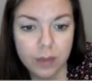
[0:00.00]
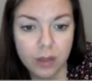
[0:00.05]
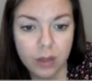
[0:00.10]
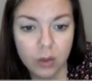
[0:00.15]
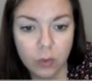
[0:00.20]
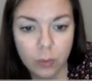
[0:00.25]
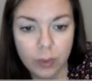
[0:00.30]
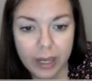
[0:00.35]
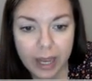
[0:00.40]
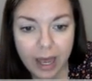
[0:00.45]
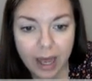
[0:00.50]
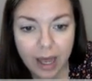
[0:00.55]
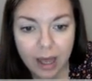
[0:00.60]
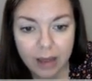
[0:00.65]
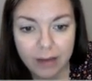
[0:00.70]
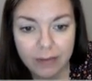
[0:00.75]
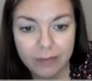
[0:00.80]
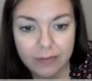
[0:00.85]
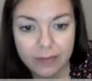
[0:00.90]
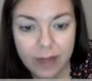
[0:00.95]
we
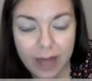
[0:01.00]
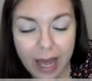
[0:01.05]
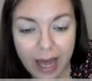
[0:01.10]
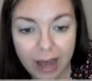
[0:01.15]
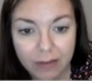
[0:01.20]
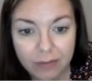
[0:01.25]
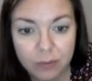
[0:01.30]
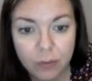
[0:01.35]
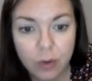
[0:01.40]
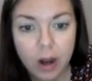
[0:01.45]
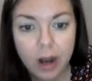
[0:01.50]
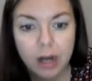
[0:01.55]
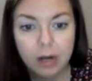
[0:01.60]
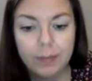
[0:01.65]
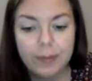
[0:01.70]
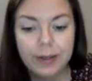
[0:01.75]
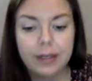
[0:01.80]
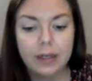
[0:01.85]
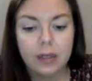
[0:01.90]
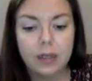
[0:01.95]
have avoir
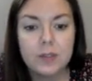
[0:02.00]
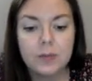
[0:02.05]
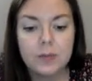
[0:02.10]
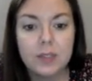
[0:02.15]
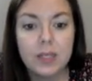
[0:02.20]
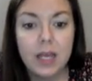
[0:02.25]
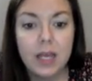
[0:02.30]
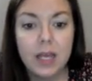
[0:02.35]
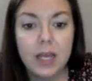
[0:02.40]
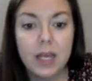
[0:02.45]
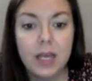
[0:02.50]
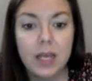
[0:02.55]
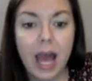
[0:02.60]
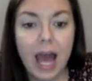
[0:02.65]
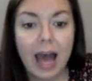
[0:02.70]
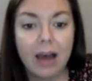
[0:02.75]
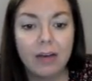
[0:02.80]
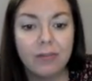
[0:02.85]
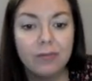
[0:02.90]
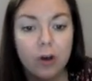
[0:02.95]
becomes
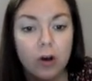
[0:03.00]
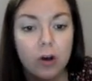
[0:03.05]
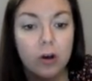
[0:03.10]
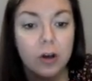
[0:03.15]
avons,